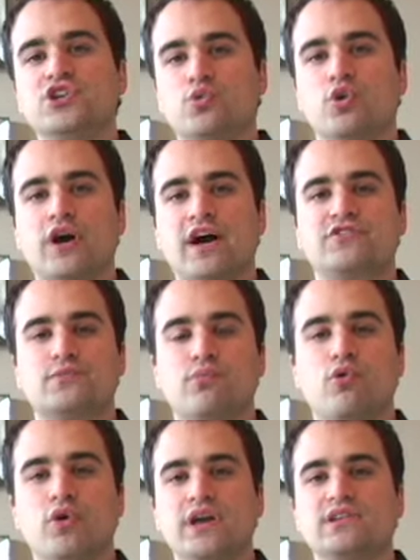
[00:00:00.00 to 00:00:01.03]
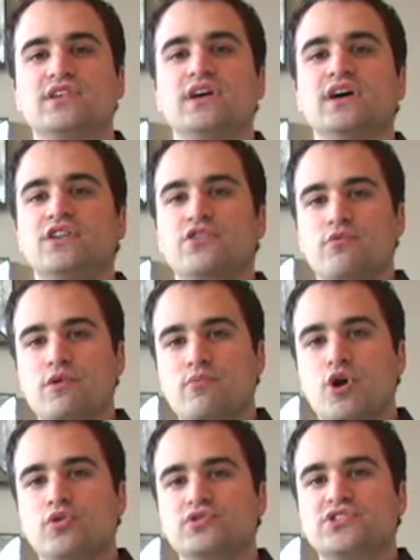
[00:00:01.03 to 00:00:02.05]
you will have to point the
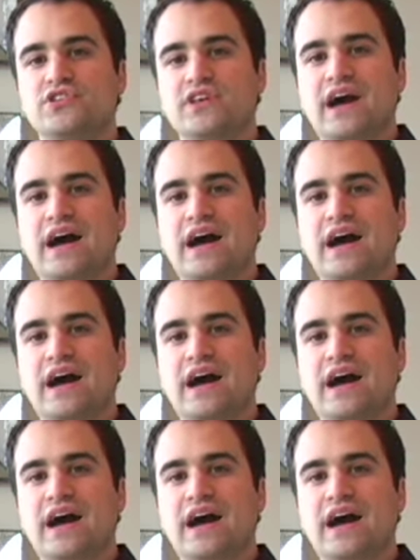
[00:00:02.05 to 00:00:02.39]
remote to the